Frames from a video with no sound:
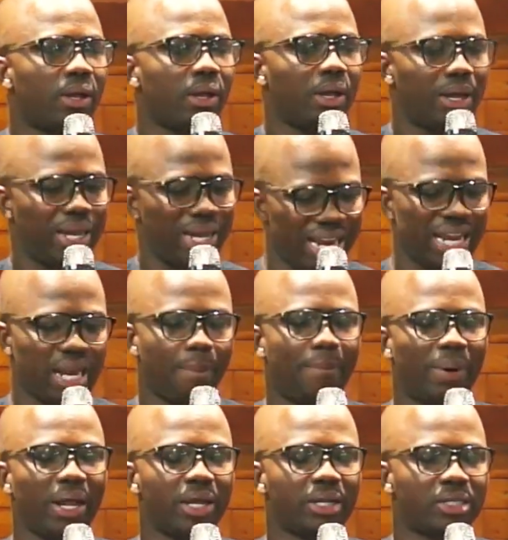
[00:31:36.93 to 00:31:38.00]
in a
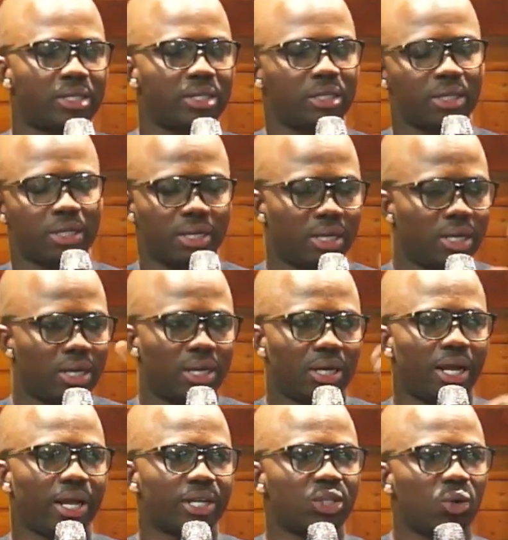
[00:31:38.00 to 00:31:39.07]
place,
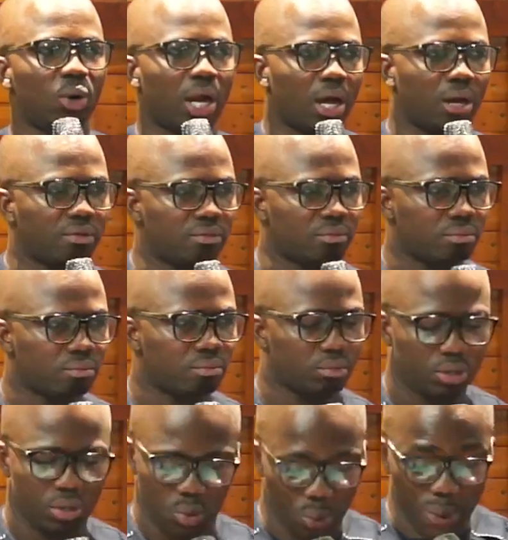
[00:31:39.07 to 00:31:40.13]
there's no love.
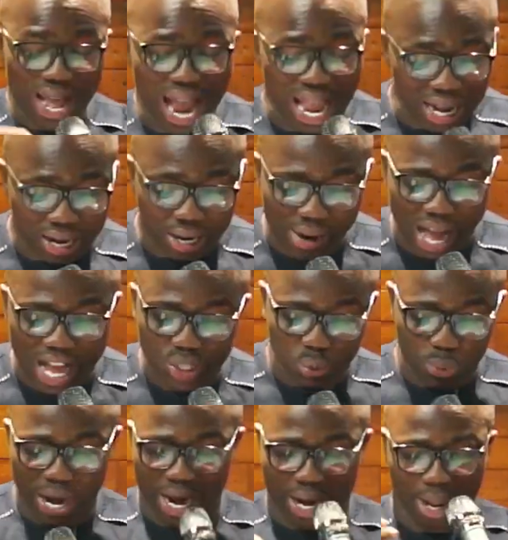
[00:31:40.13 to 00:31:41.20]
We are in Christ, we are in
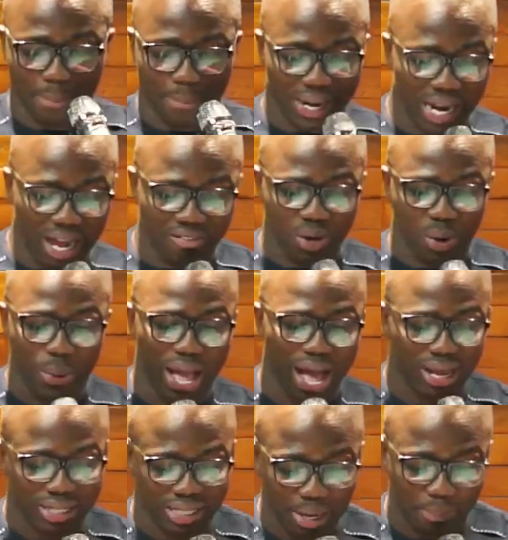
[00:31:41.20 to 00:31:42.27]
the beloved, we are
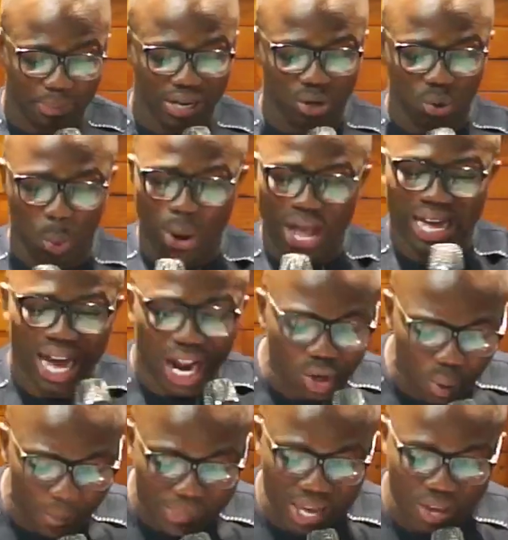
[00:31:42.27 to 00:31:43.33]
accepted. We cannot
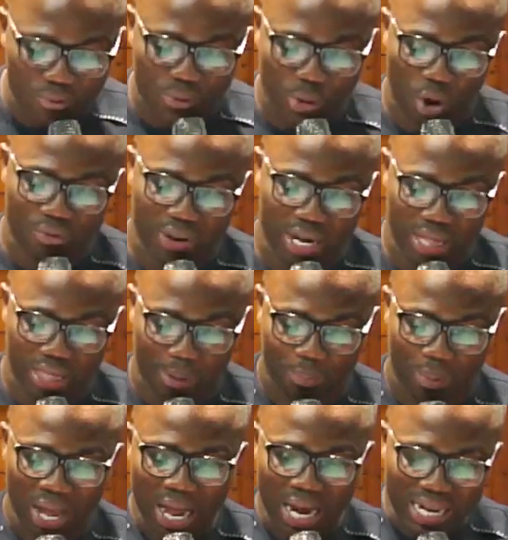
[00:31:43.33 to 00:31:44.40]
be in fear of anything.
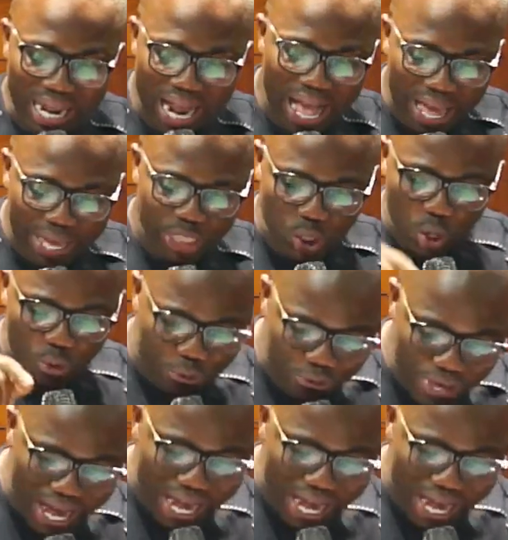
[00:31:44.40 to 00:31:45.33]
There is no fear in